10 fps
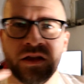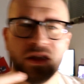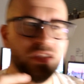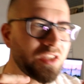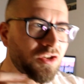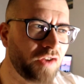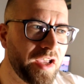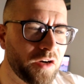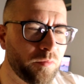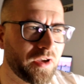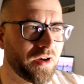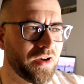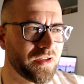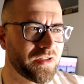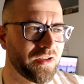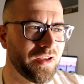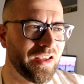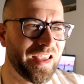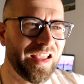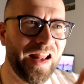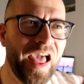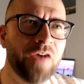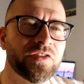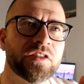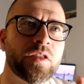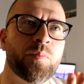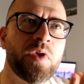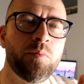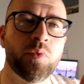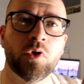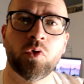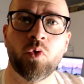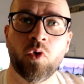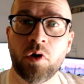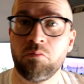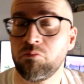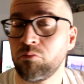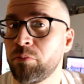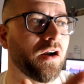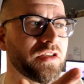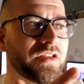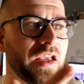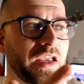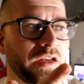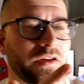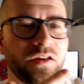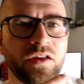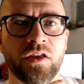He's a traitor because he laughs at the people who are saying